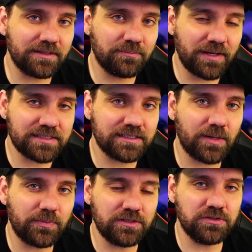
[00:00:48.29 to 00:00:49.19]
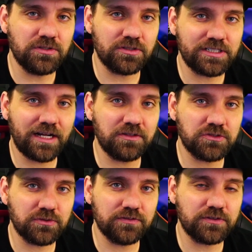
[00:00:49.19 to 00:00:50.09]
mess up and do your
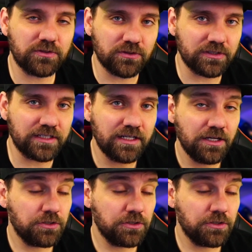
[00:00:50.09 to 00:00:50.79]
challenge rift early.